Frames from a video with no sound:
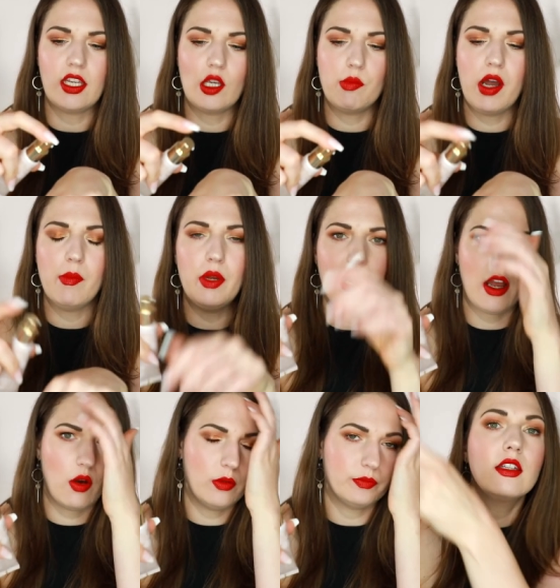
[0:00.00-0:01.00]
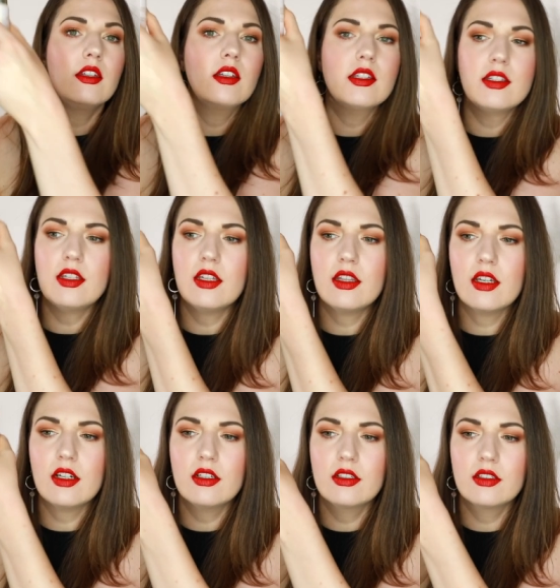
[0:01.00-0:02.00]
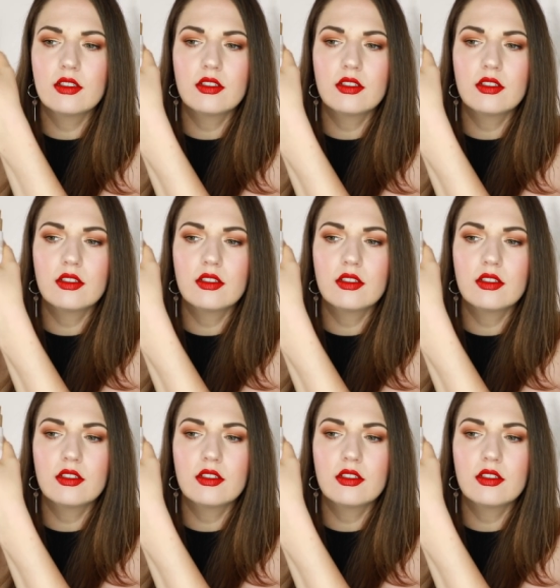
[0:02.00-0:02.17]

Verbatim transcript: Like, you pump it out, you can see it there.